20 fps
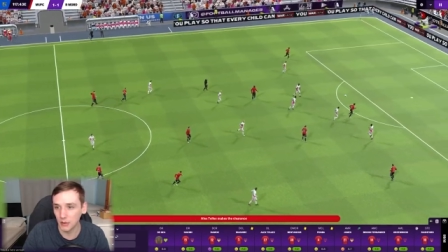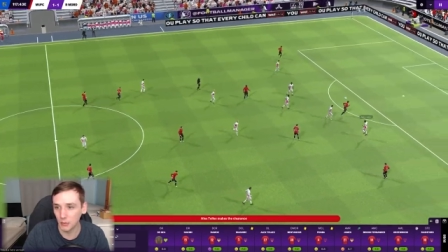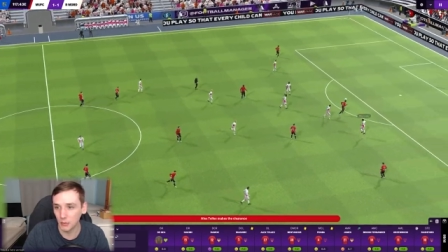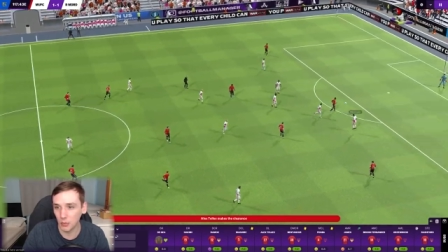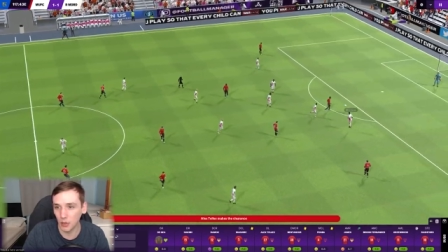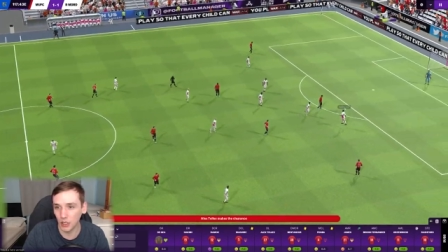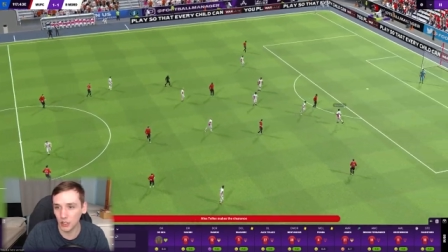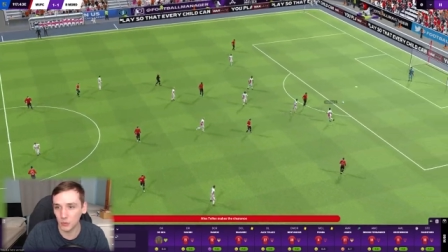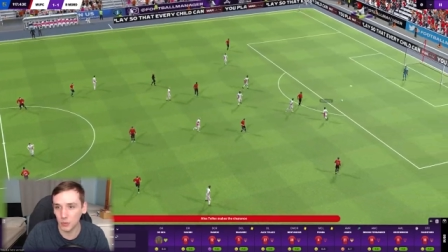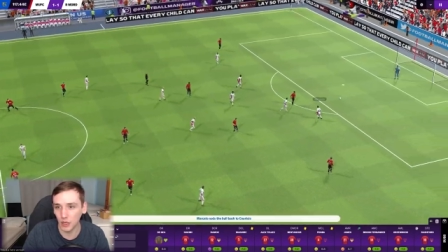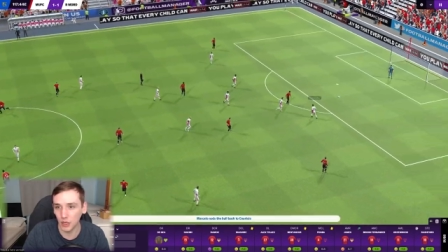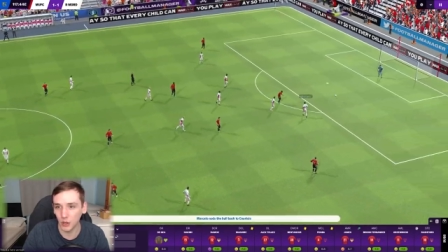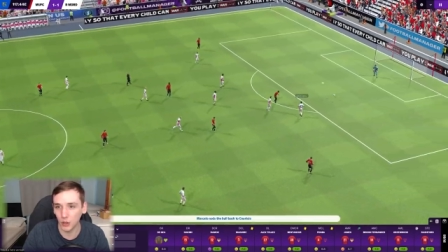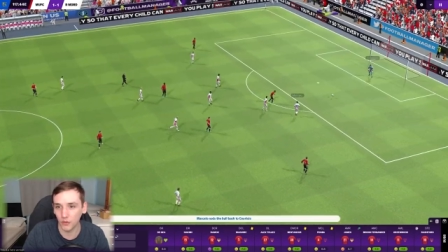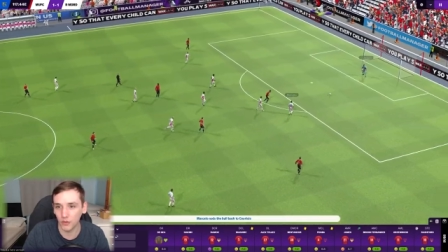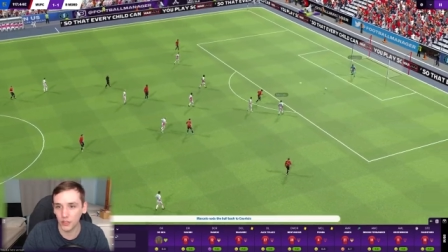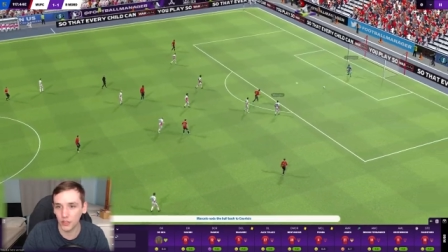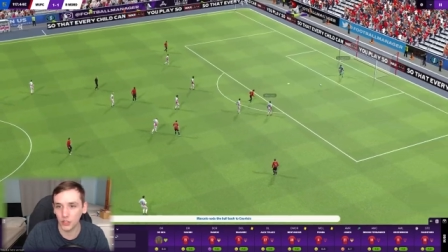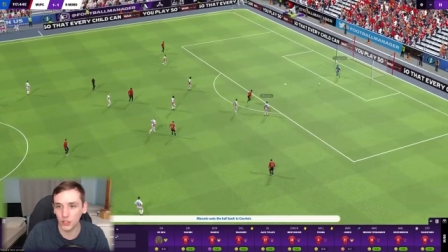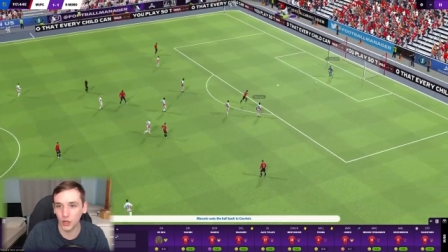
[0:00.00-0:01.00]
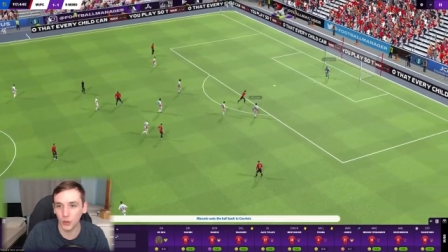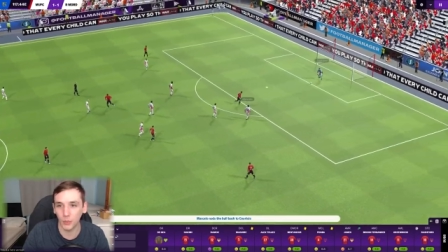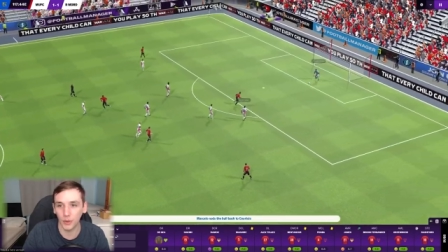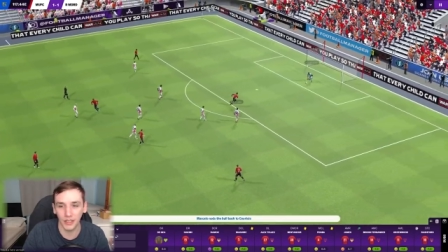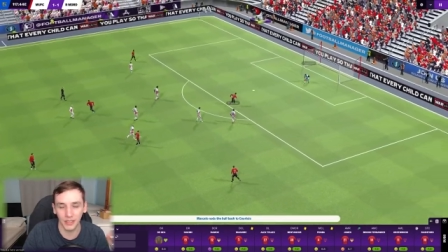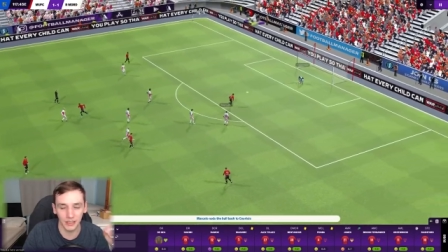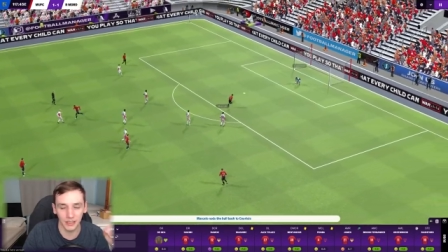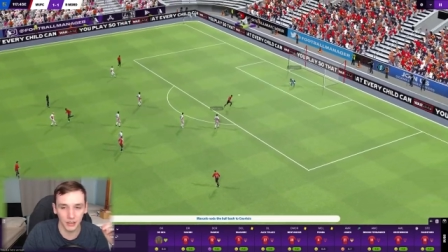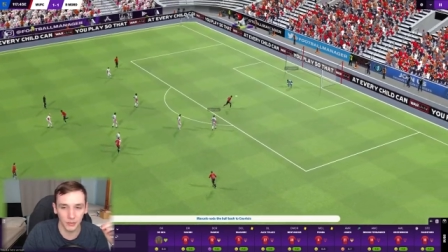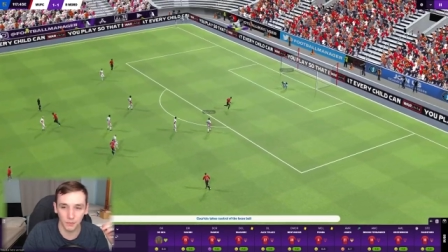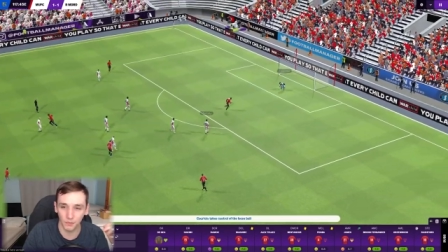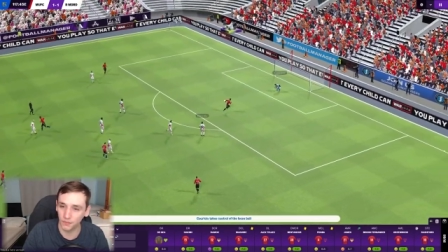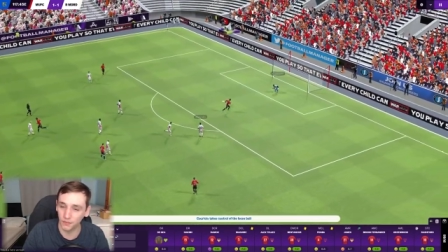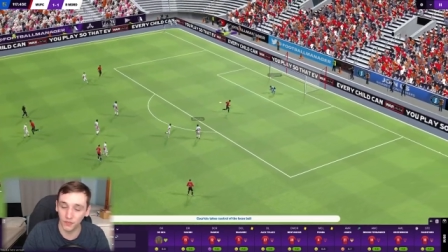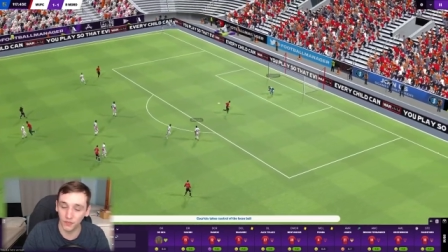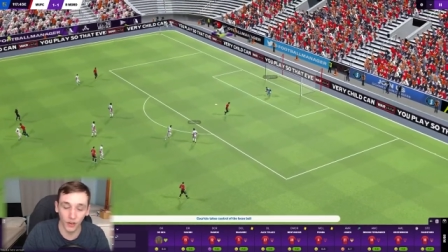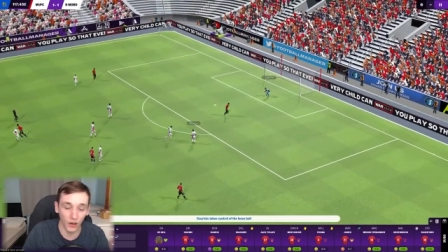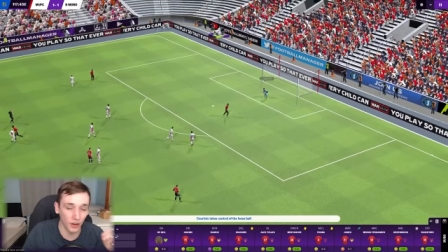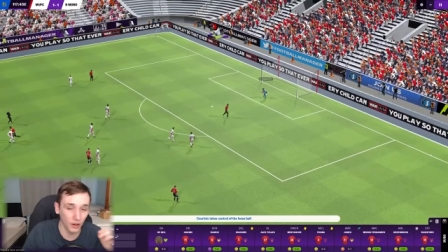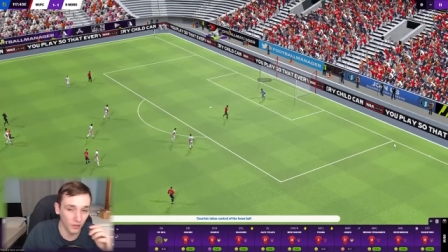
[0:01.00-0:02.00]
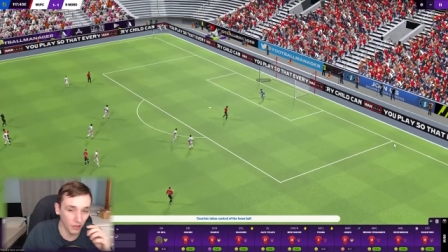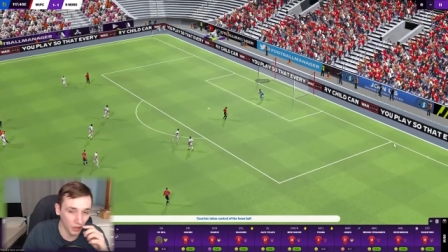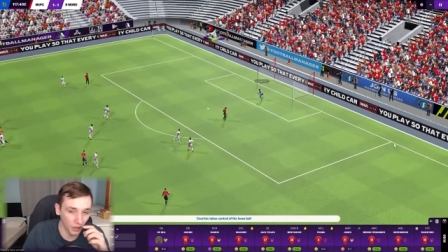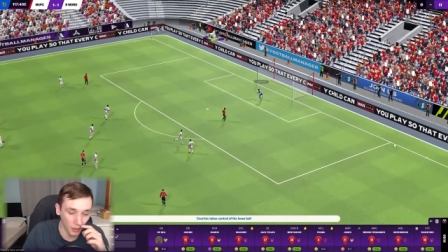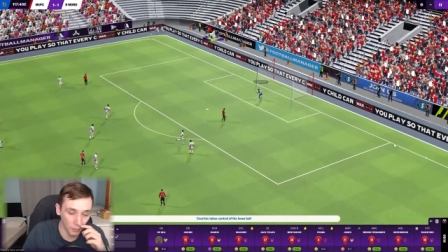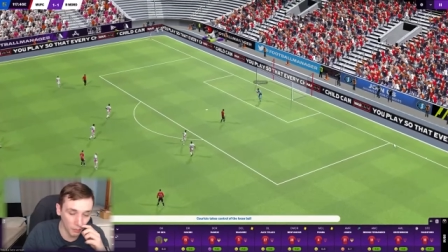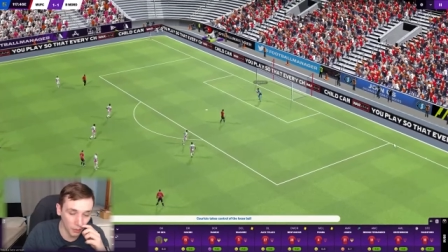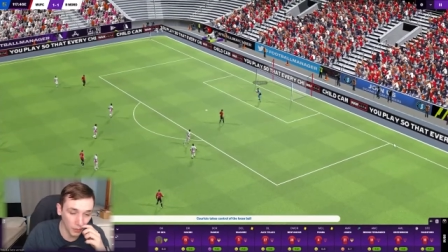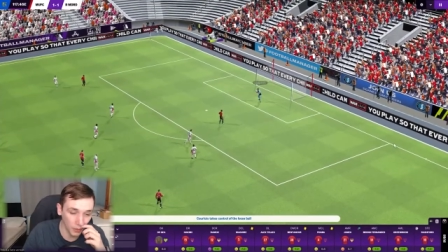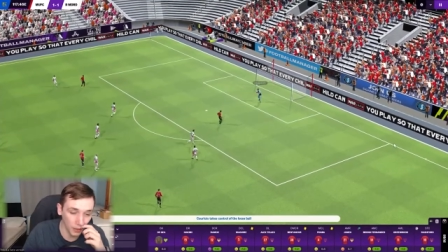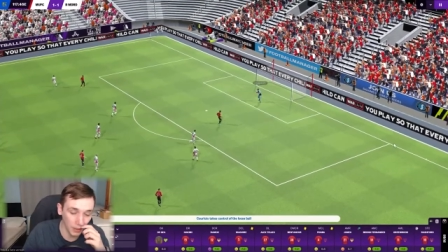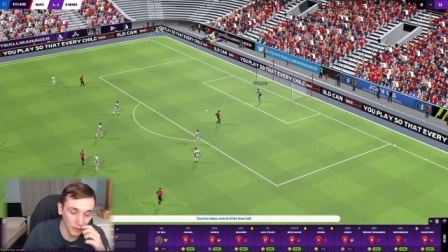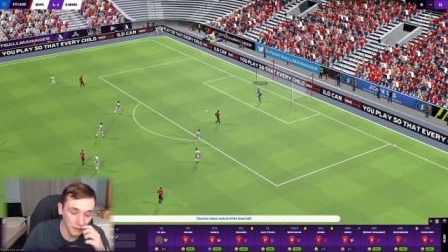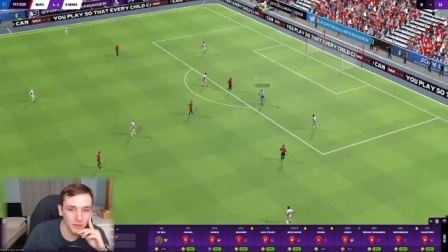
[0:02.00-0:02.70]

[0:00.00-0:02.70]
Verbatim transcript: Ball's played over the top. It is very, very poor.